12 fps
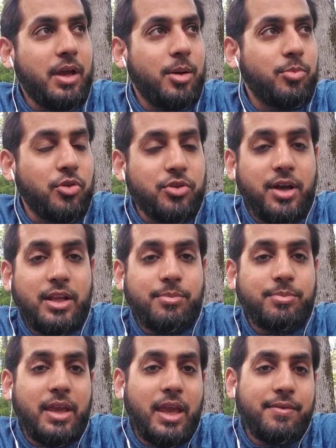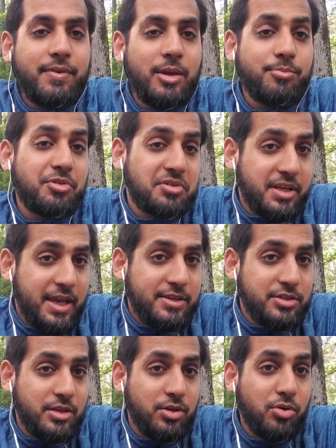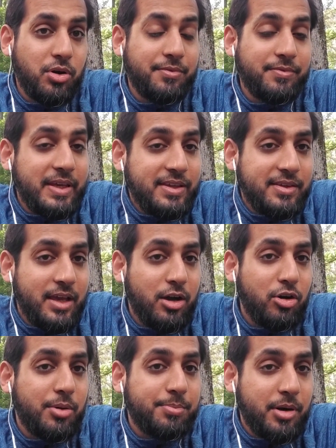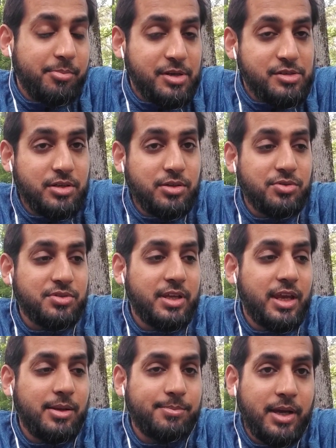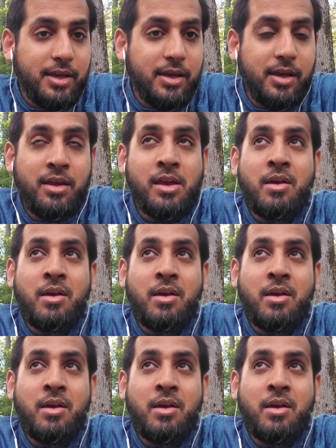Abu Talib gave him protection or a visa or a permission to stay in Mecca